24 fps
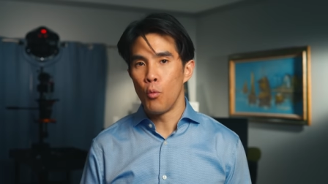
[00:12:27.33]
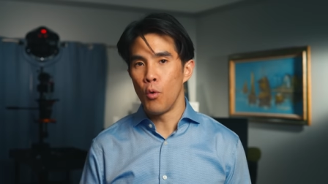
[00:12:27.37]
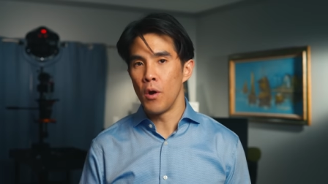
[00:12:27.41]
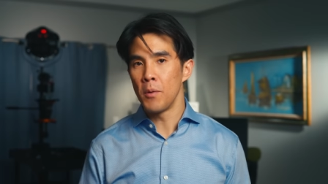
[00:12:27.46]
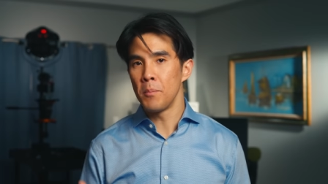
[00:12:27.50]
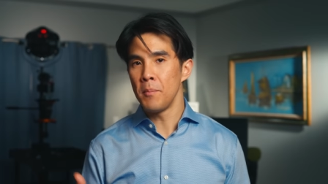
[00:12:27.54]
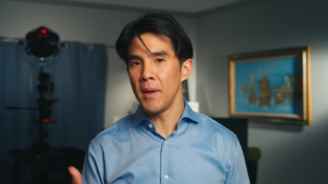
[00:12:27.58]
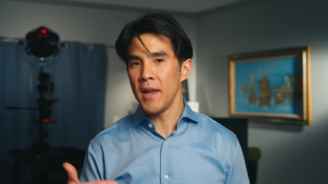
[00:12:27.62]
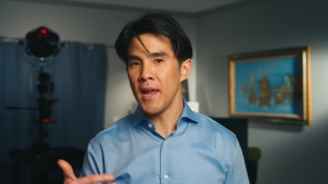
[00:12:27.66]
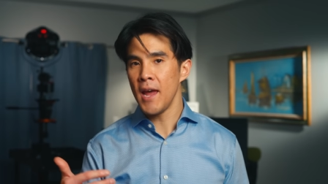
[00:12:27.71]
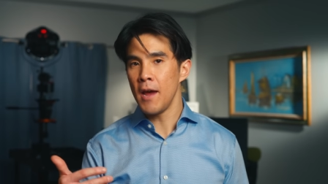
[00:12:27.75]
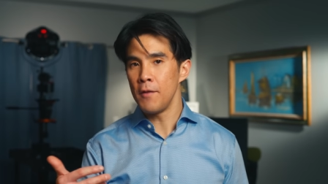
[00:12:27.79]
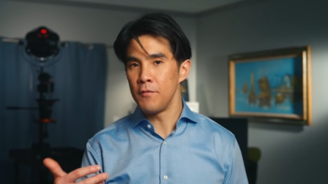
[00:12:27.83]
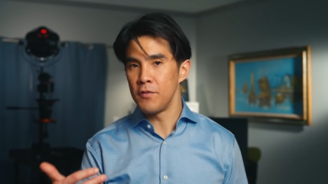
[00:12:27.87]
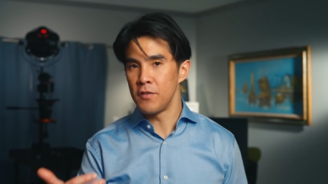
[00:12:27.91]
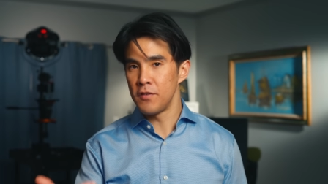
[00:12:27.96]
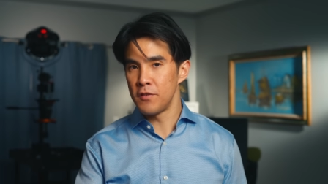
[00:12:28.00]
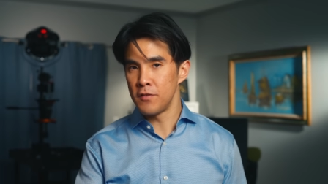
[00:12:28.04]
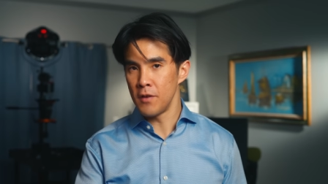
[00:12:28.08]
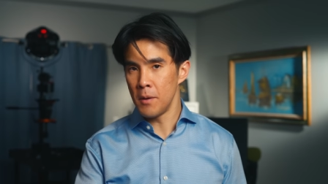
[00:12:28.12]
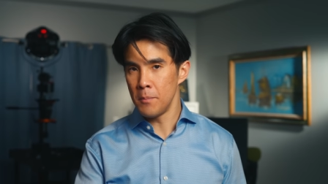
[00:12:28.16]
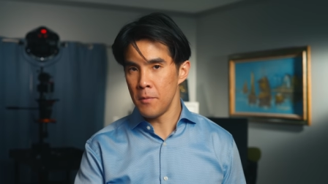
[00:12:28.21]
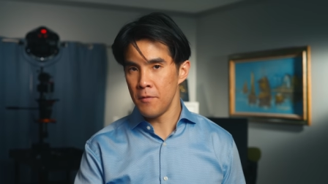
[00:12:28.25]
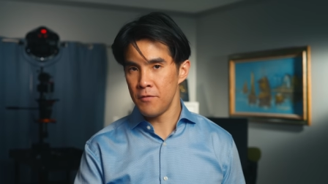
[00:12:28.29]
one may have
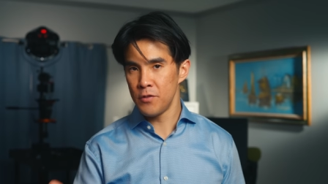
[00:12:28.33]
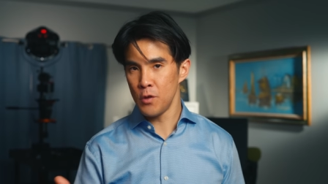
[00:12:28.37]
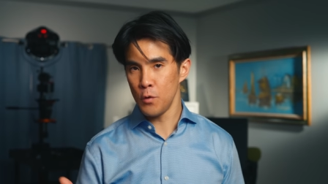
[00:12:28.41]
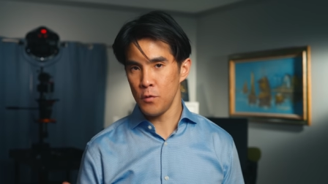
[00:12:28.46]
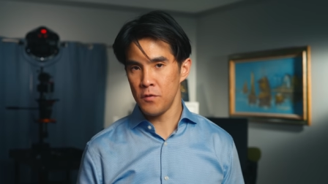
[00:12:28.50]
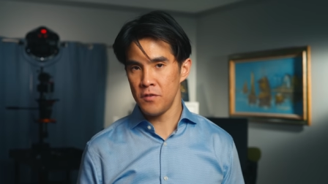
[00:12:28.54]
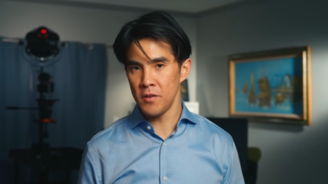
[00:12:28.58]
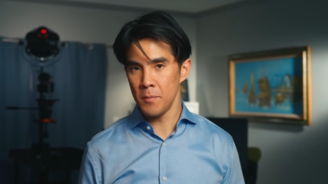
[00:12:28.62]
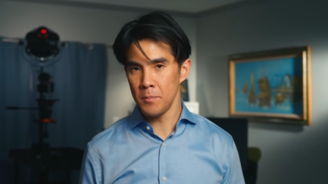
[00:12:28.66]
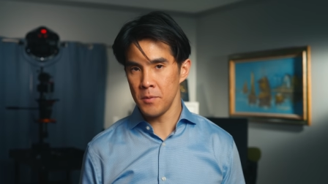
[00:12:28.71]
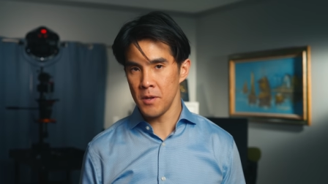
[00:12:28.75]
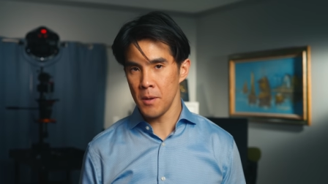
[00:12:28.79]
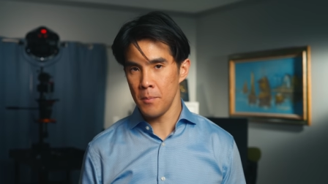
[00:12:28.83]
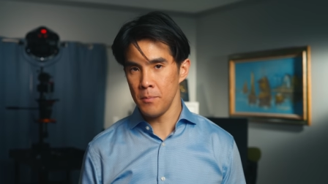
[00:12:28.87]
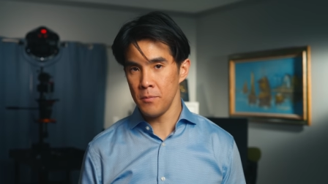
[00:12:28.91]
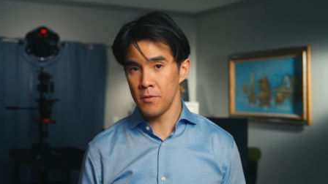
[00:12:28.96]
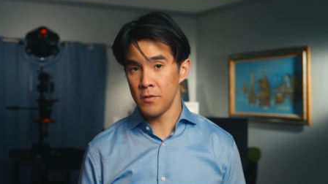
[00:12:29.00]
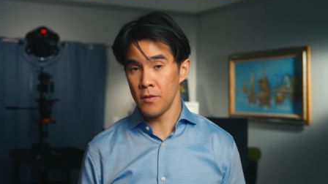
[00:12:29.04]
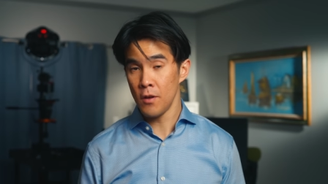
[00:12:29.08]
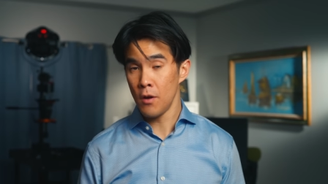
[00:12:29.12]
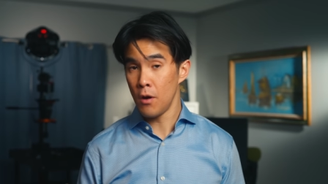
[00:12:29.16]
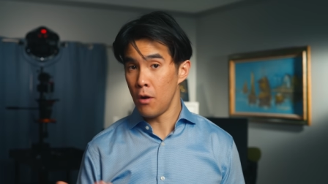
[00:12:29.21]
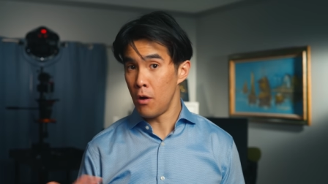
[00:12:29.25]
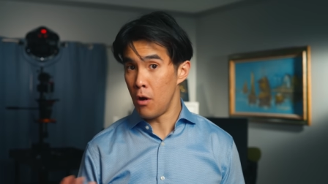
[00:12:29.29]
some of those
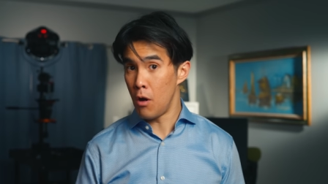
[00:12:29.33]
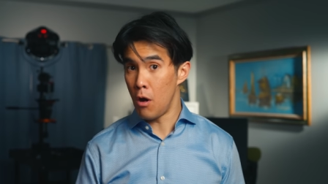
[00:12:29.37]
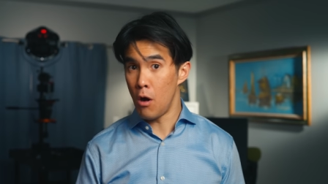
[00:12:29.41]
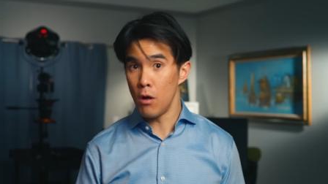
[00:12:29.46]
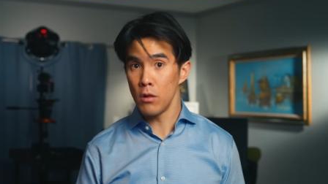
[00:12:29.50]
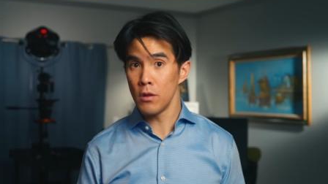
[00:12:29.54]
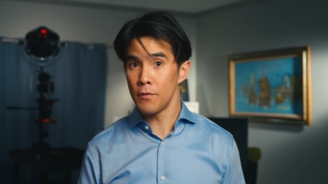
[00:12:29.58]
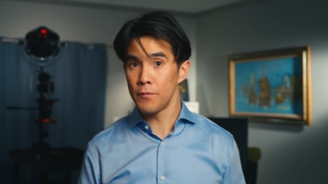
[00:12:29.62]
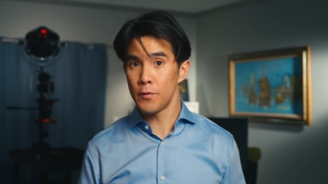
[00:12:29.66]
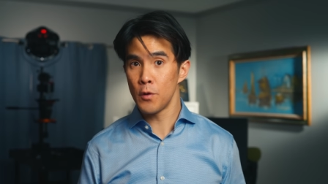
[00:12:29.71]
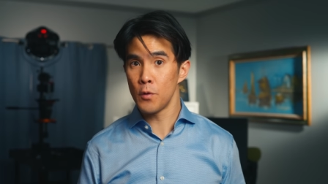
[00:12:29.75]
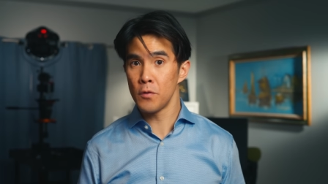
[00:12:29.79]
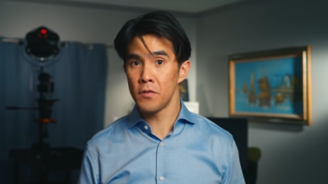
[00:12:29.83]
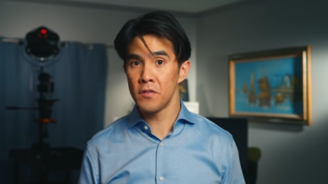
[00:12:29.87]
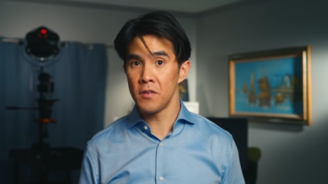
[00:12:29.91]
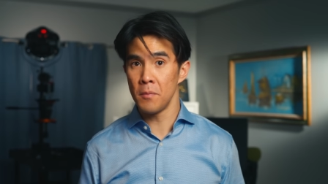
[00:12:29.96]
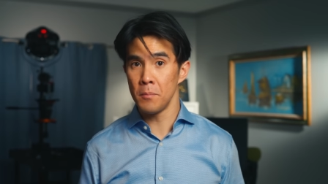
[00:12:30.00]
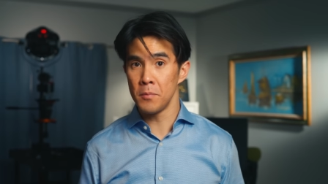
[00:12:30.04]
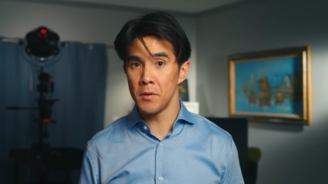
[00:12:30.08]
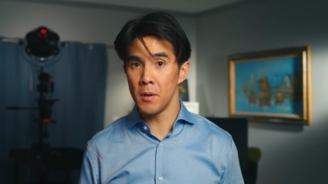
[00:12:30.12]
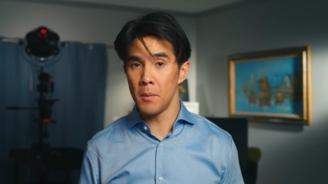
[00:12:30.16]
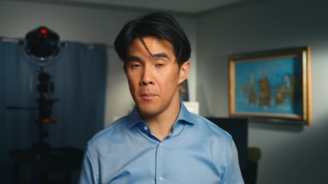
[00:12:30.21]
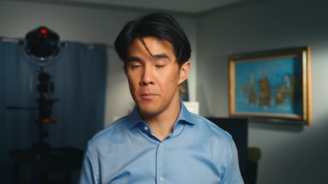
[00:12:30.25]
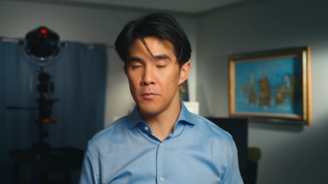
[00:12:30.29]
symptoms, all of those
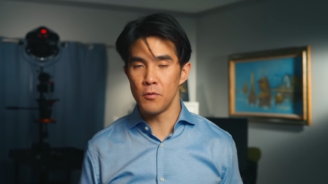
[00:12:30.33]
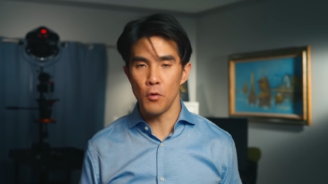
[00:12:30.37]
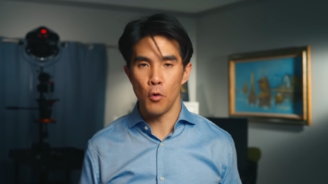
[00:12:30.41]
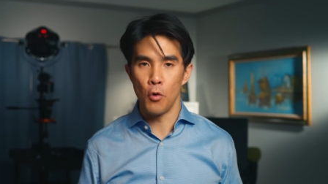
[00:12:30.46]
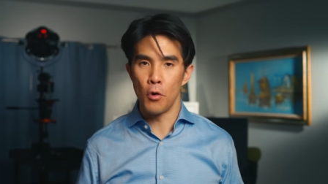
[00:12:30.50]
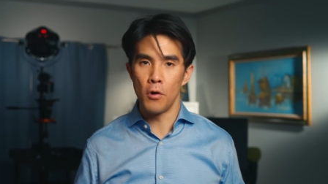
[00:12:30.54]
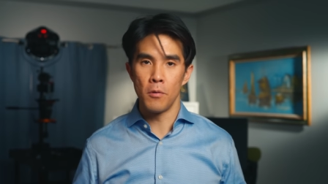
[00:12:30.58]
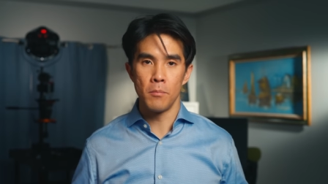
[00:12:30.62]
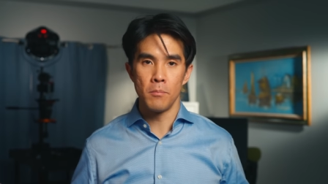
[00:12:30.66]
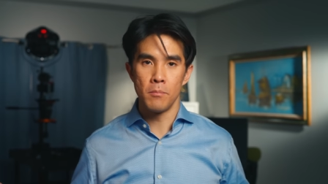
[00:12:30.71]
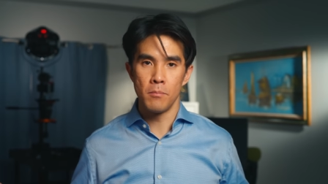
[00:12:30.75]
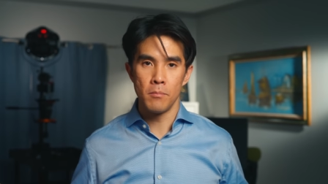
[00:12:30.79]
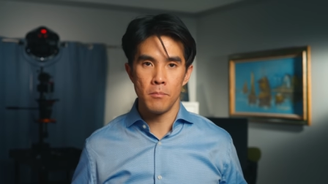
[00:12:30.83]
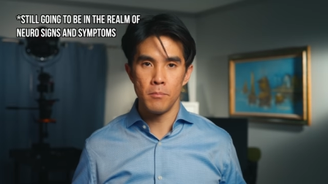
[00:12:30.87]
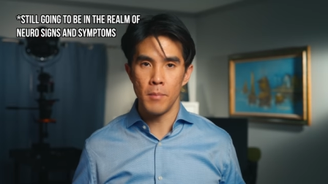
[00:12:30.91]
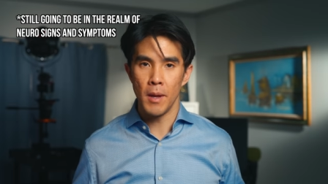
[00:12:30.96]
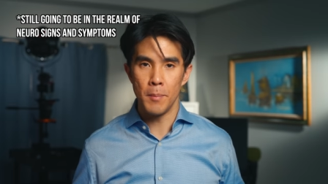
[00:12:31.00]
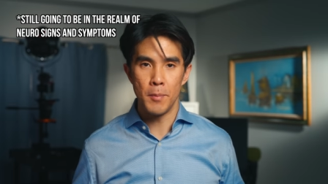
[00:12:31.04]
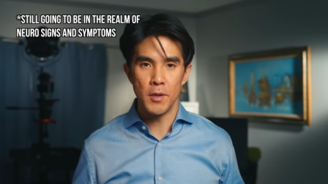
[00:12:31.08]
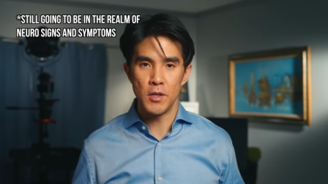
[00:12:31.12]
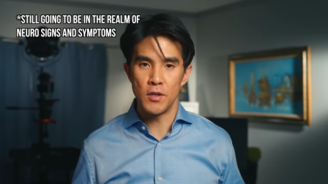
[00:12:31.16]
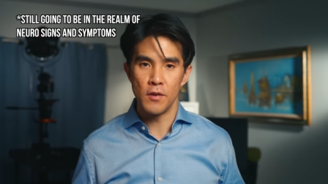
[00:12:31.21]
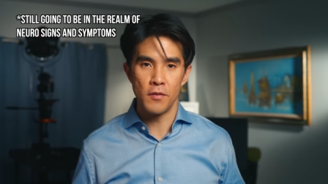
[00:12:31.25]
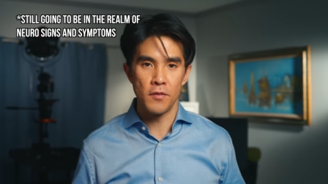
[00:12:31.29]
symptoms, or
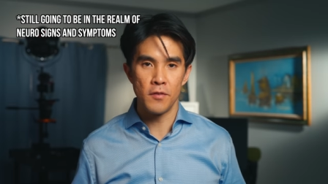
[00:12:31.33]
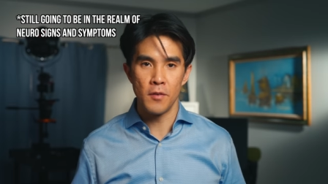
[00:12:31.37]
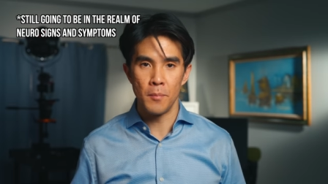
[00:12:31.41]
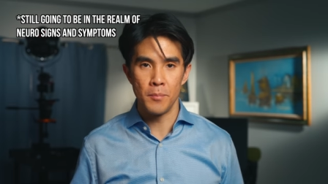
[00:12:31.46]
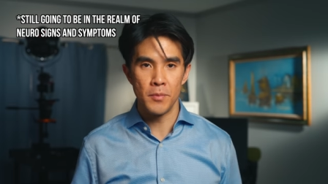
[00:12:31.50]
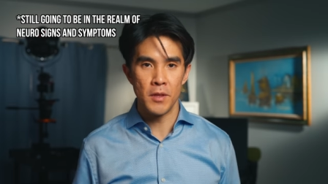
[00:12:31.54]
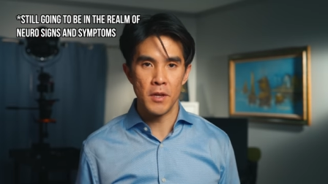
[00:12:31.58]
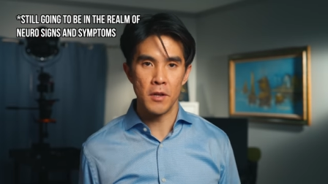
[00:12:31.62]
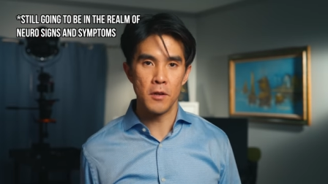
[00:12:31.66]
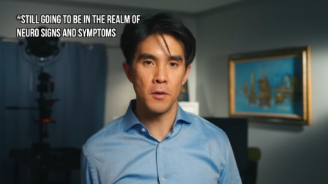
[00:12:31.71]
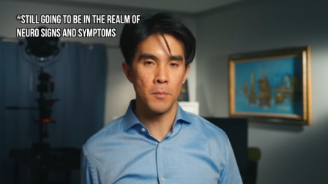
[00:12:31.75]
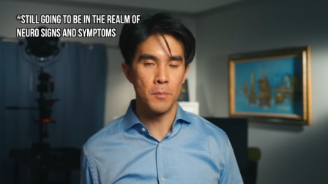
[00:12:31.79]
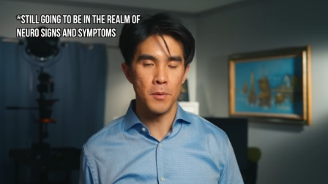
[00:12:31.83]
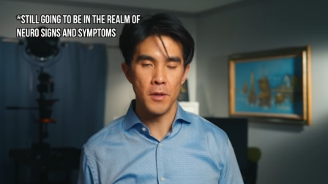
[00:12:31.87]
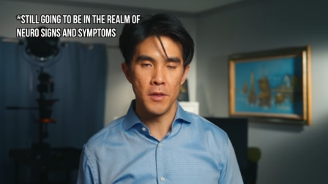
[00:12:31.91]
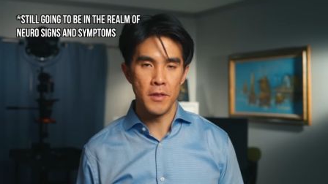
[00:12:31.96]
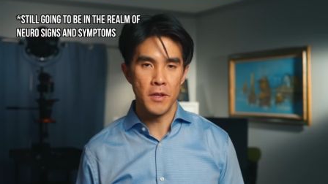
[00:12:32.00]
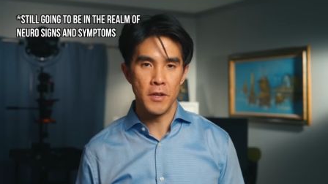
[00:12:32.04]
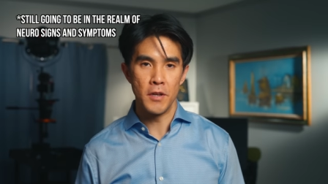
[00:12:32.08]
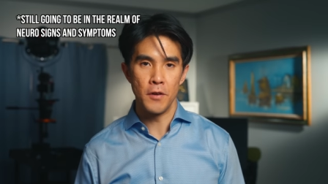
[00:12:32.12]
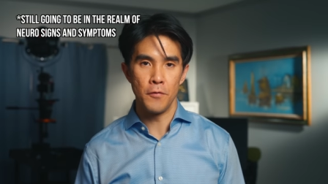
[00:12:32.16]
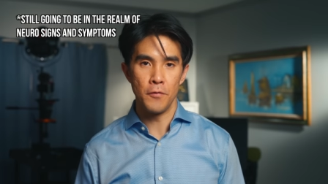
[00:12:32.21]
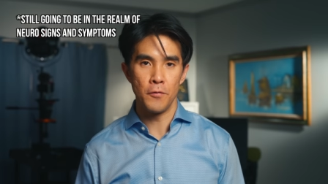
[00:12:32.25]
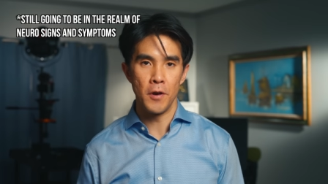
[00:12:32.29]
maybe just something
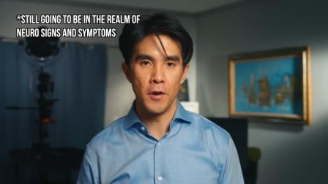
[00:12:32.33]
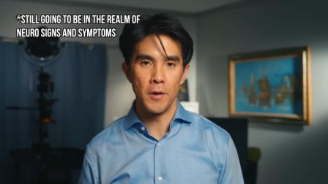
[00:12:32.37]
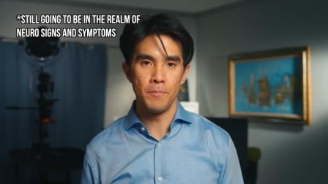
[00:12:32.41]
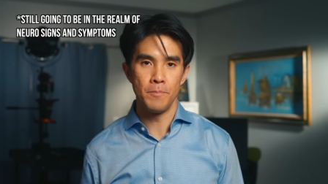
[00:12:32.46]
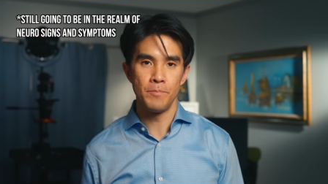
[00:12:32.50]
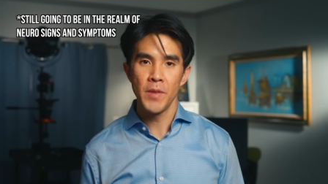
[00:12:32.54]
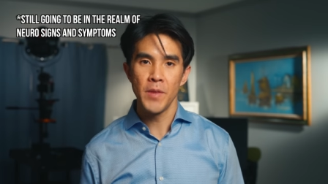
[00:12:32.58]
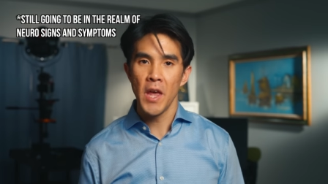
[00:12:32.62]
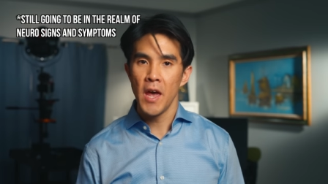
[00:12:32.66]
completely different.